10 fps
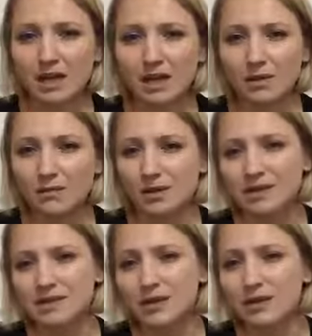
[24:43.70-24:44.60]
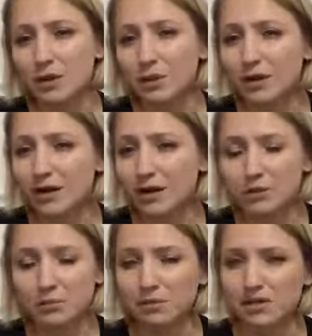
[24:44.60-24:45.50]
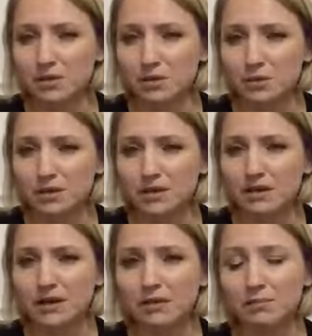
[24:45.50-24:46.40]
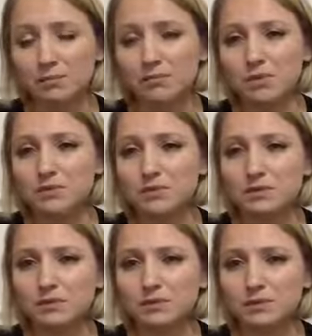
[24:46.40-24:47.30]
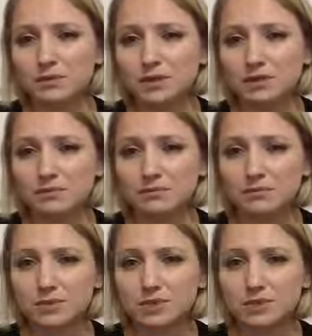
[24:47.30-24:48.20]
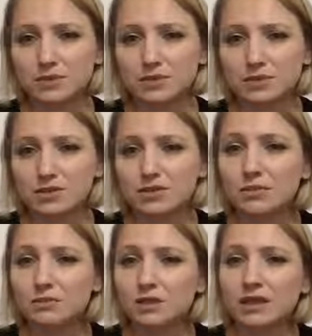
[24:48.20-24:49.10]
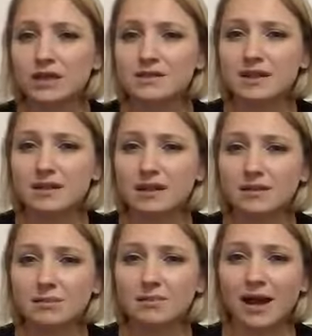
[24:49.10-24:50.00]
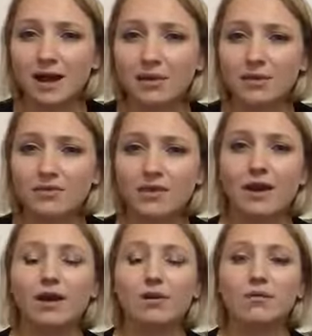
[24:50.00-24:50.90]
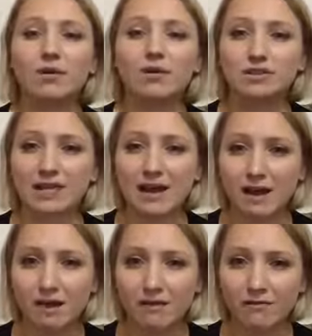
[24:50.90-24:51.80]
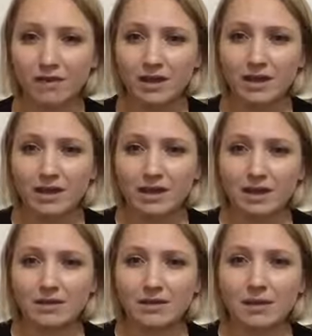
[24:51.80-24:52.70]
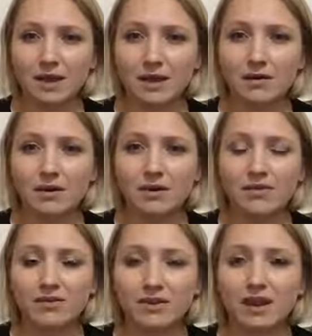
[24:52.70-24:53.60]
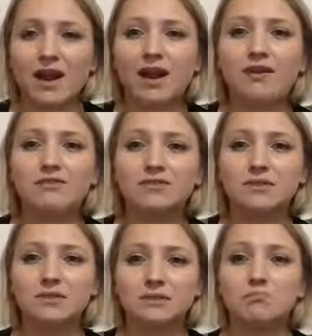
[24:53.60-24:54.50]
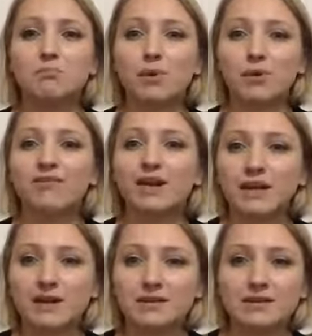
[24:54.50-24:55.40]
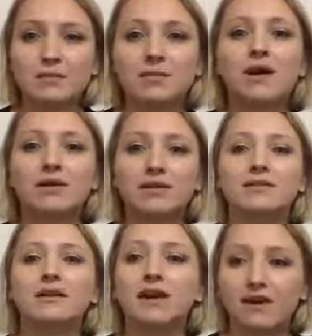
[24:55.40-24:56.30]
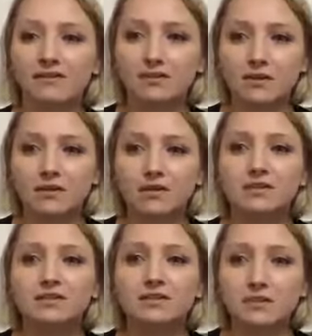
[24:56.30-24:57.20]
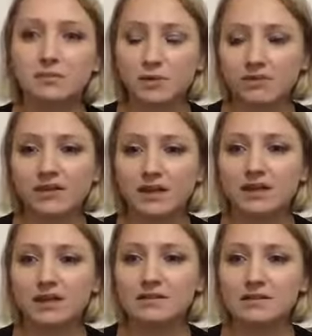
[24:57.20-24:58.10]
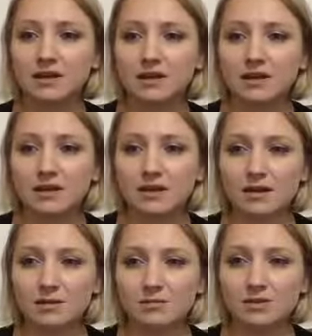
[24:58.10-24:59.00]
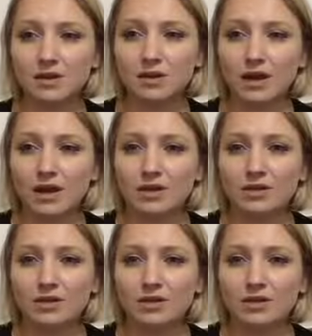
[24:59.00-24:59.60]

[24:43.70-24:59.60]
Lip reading: And when I say no one, I don't mean no one. Most people just don't realize that the power that our words have, and the power that they have to motivate us, and the power that they have to demotivate us. So